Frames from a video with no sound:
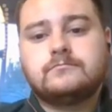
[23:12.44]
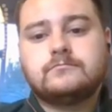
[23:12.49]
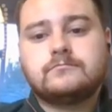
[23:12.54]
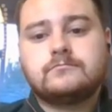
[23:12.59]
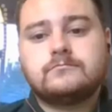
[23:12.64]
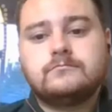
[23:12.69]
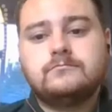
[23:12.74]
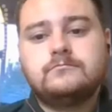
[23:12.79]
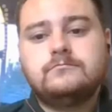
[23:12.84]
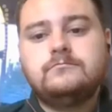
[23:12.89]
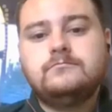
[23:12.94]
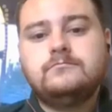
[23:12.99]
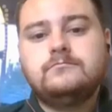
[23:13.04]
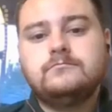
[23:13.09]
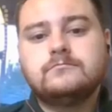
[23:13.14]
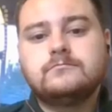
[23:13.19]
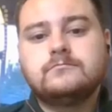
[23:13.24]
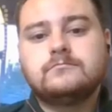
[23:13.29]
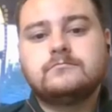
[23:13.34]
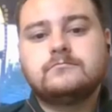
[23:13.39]

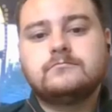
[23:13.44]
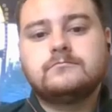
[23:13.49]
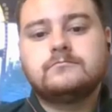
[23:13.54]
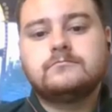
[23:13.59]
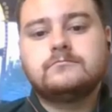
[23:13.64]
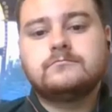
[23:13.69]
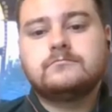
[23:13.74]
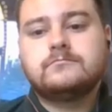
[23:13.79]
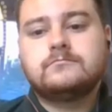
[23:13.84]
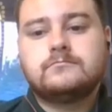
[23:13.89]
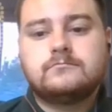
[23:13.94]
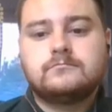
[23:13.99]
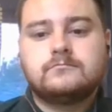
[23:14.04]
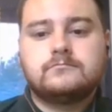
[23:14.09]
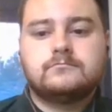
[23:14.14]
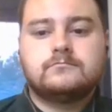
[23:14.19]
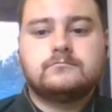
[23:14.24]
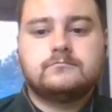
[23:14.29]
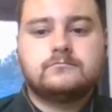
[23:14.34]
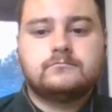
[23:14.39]

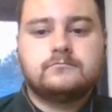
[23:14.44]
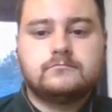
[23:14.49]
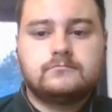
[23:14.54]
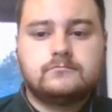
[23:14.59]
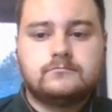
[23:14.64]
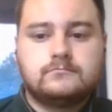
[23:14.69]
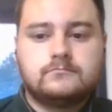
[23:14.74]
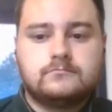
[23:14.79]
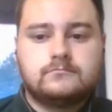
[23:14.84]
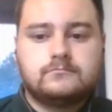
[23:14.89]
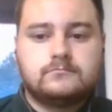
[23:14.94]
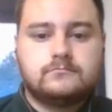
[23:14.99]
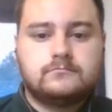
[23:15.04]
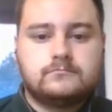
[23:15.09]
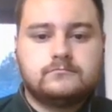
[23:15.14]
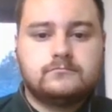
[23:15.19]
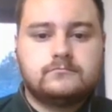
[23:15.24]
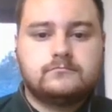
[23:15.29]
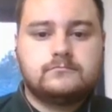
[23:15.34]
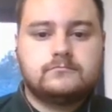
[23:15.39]

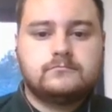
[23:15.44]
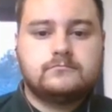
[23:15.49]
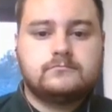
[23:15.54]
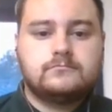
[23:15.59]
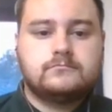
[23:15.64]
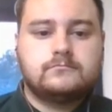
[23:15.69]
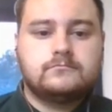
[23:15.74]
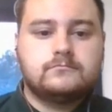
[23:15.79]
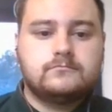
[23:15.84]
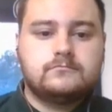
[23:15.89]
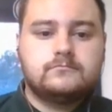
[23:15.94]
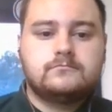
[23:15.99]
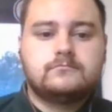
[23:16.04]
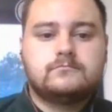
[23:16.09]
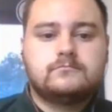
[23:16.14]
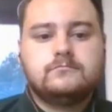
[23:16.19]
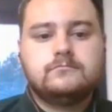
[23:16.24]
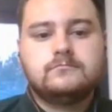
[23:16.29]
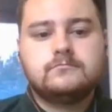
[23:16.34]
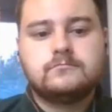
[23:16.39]

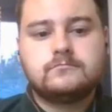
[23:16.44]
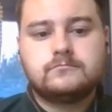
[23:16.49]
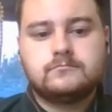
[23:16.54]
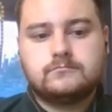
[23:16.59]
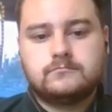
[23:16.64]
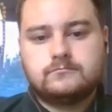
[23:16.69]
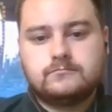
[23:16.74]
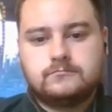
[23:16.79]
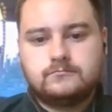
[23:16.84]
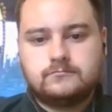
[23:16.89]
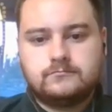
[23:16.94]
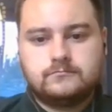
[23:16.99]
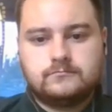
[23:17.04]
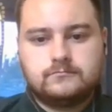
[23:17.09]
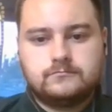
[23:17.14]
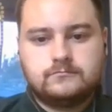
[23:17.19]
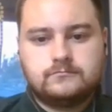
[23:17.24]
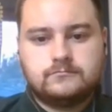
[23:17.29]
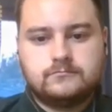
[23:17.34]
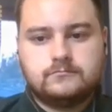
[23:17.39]

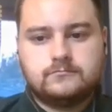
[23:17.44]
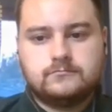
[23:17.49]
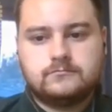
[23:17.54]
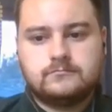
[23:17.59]
[no speech]